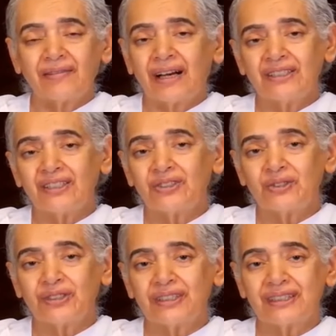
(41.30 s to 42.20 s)
I've
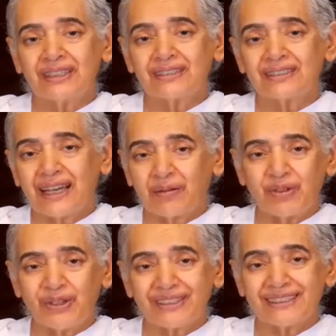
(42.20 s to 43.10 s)
understood the things that
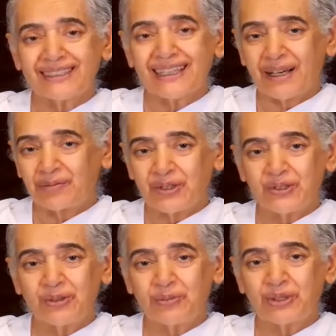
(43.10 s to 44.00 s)
I'm not. I'm
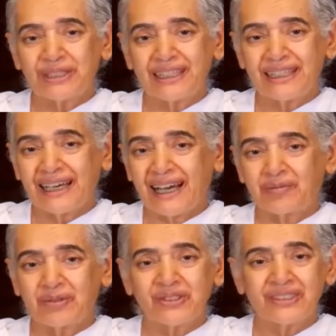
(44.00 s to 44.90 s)
not the body,
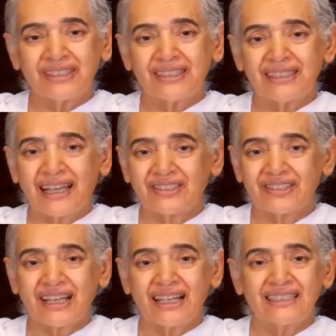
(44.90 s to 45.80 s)
I'm not the
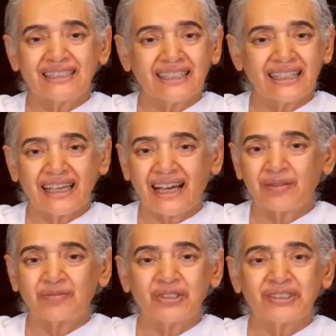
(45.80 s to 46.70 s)
nationality,
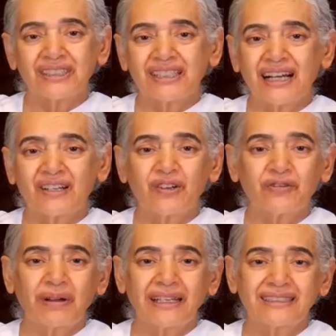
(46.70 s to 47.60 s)
I'm not the color
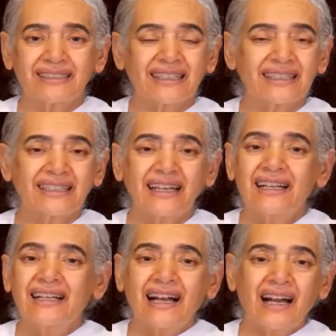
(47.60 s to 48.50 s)
of my skin,
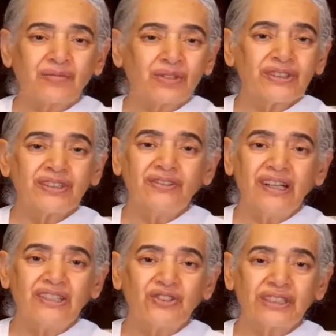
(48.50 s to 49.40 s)
I'm not the
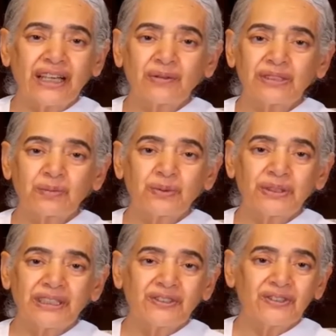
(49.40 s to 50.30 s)
religion I was
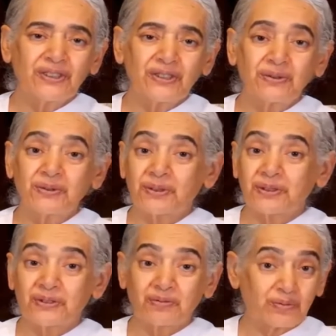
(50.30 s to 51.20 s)
born into
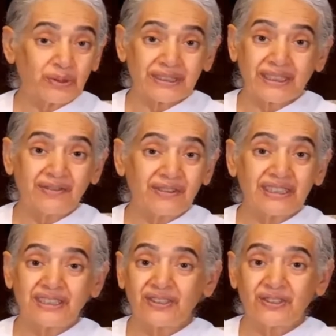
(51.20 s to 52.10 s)
or was
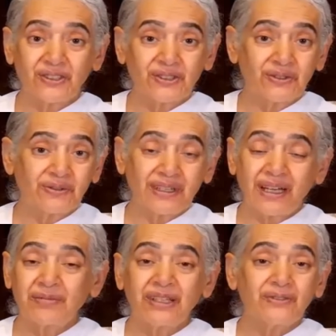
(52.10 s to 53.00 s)
converted to.
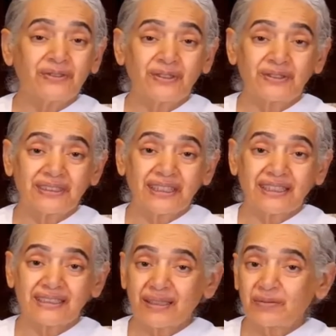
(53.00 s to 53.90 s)
I'm none of those
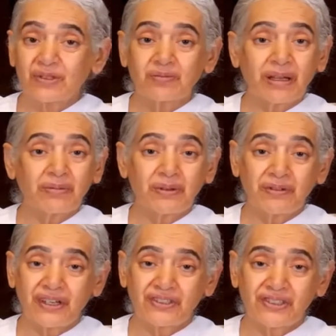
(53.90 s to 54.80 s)
things. I'm not my
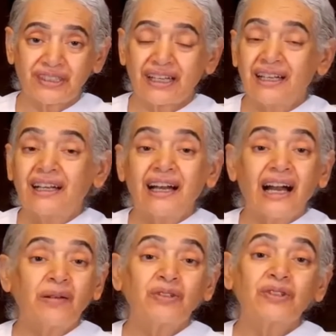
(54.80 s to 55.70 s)
profession.
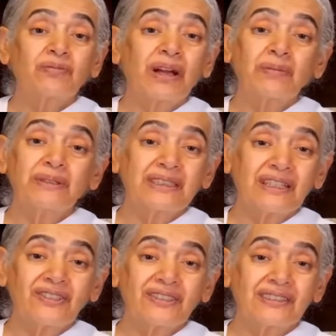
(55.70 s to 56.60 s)
I'm not my
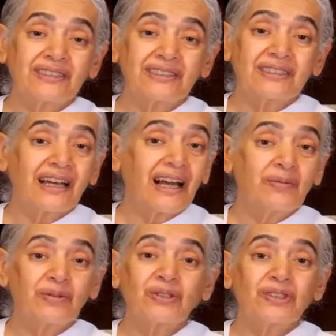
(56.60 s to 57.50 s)
possessions.
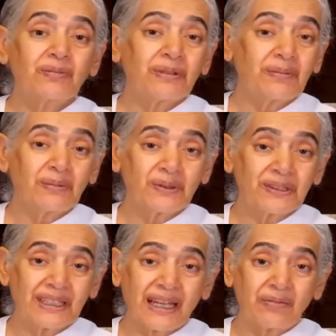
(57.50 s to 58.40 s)
I'm not the
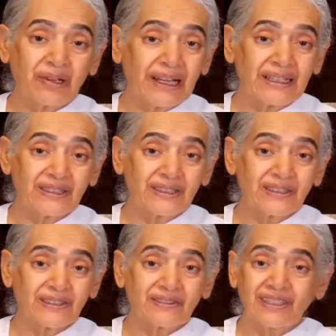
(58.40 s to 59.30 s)
people that I'm
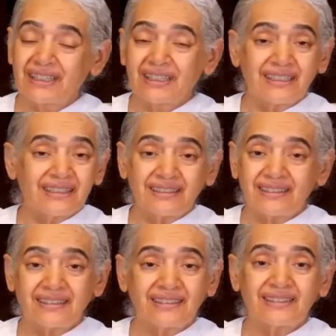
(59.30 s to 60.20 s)
related to.
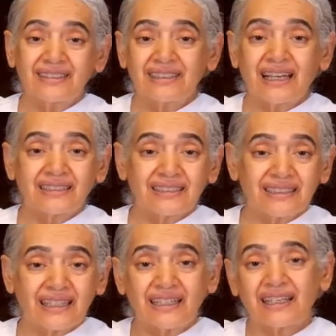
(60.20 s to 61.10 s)

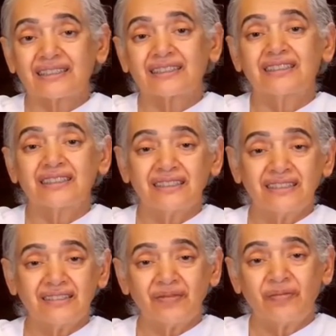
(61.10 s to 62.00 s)
That's
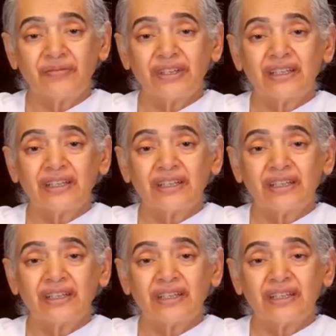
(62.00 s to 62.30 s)
external.